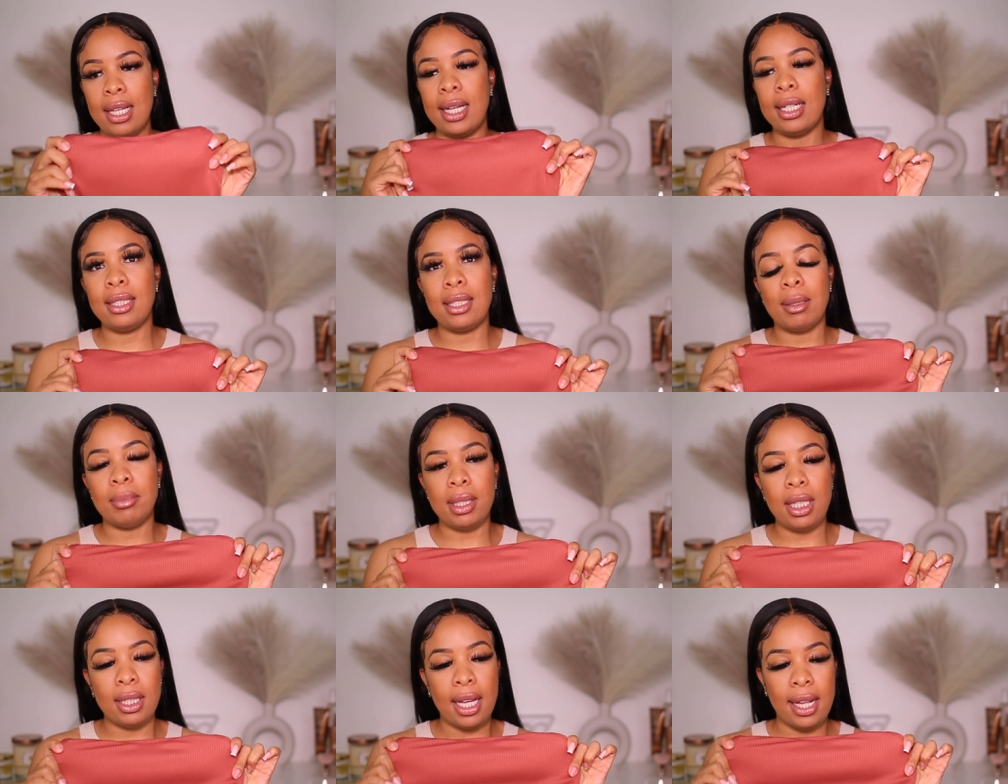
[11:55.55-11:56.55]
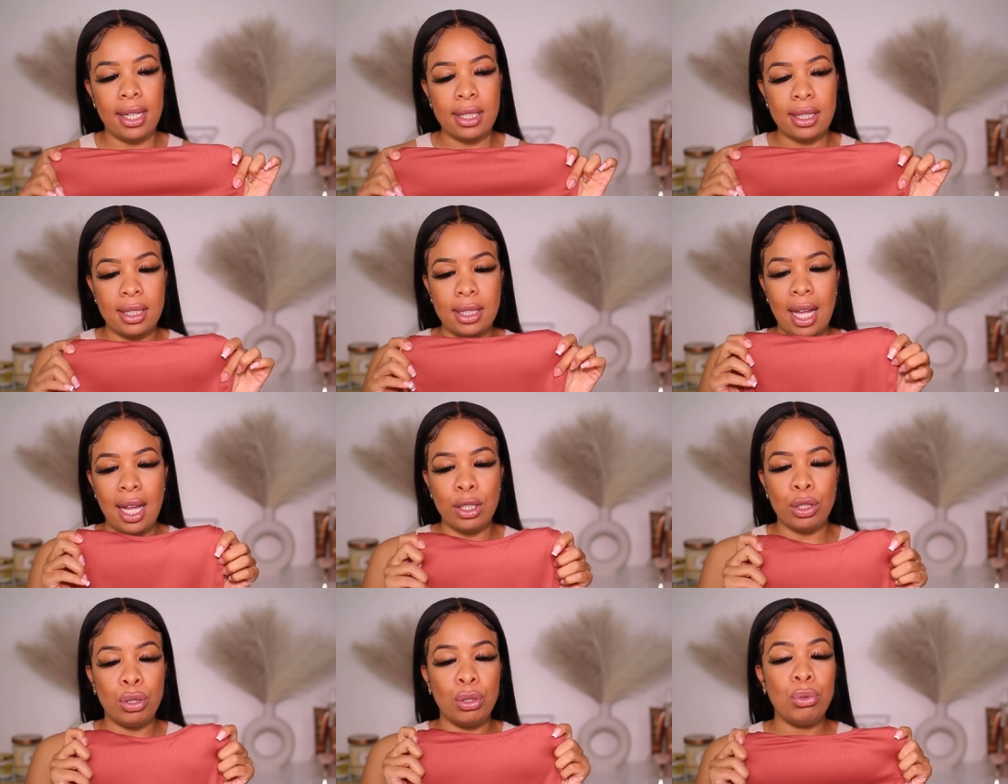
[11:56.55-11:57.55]
get something that is
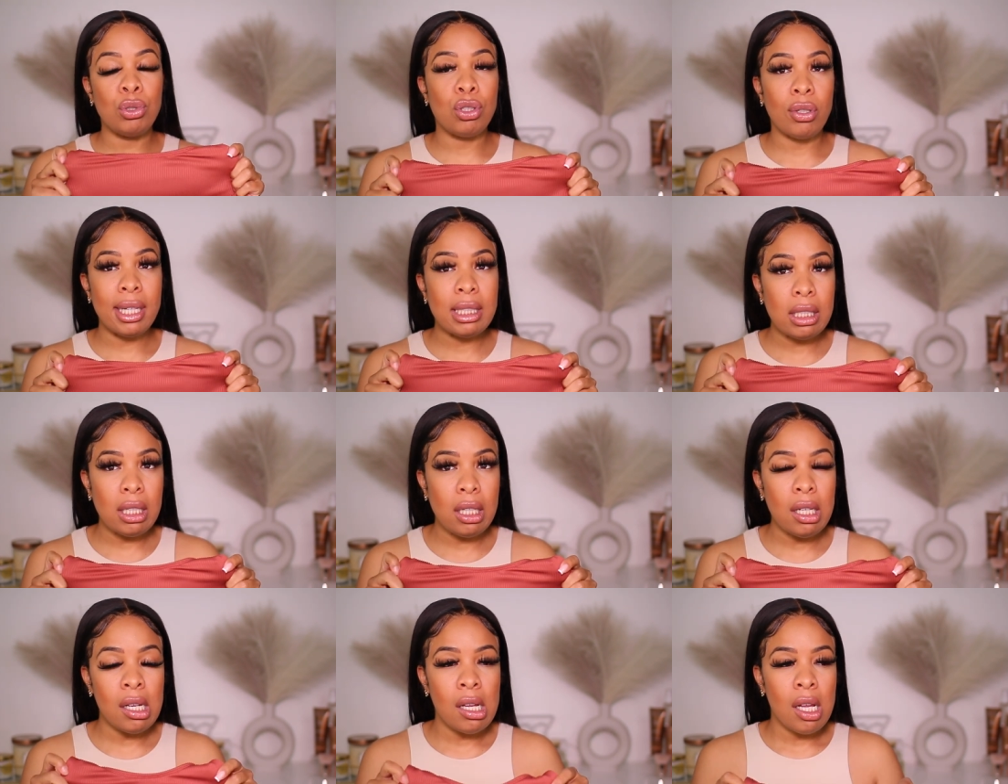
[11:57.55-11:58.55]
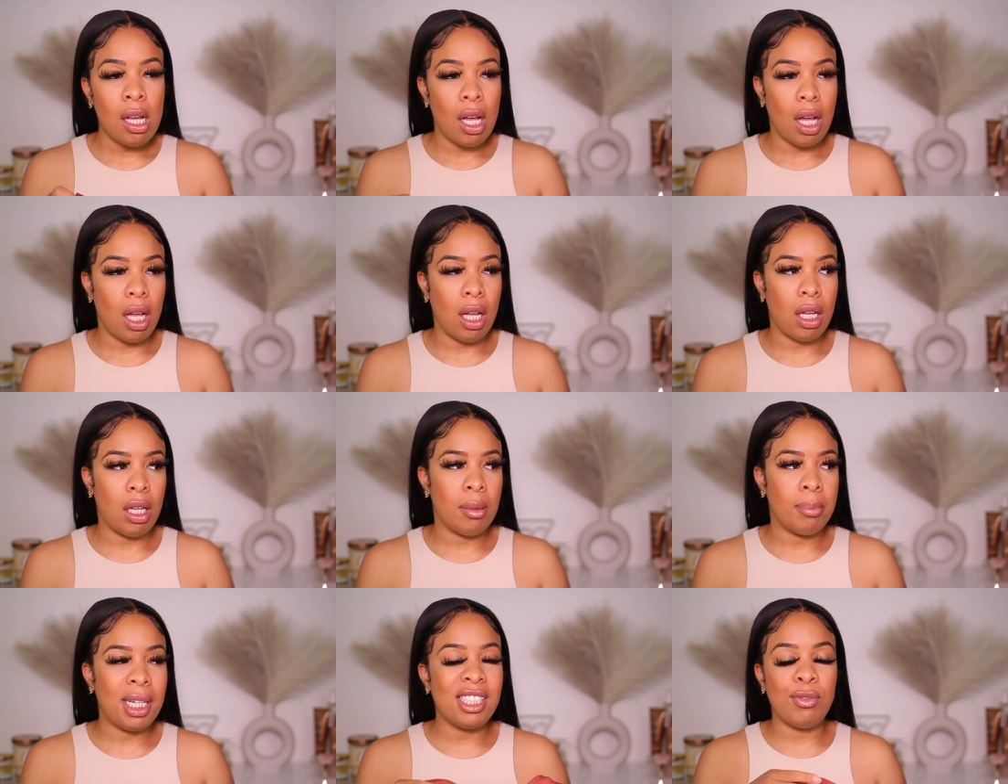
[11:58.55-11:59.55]
not too stretchy because
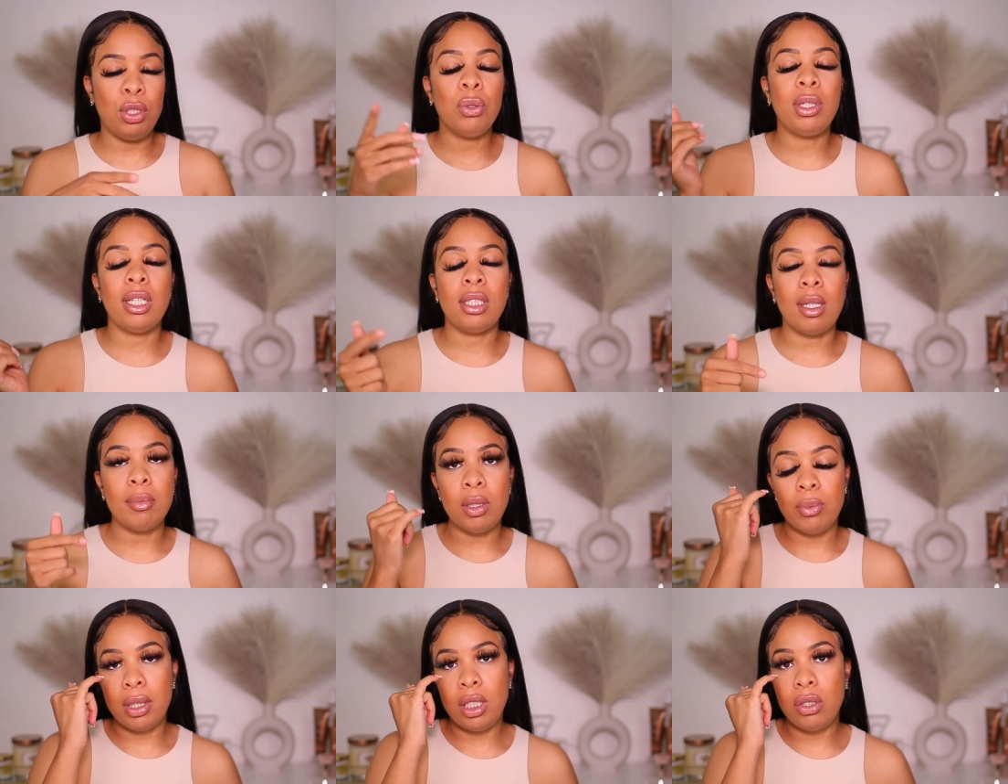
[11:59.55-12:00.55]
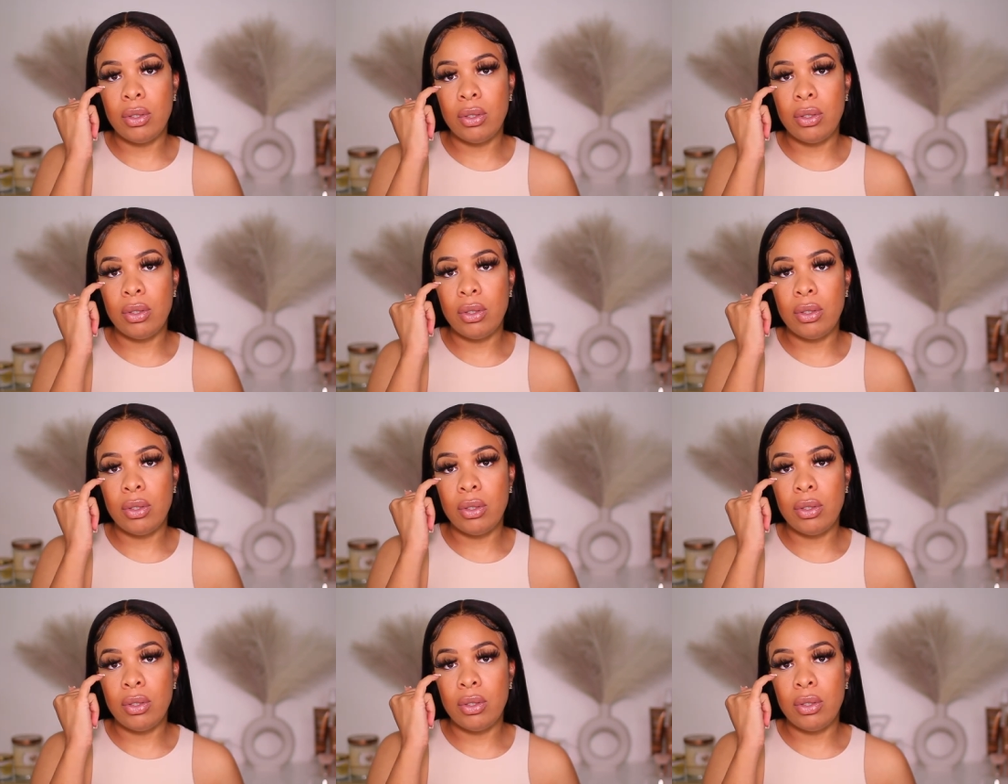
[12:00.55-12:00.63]
um, if you do get something really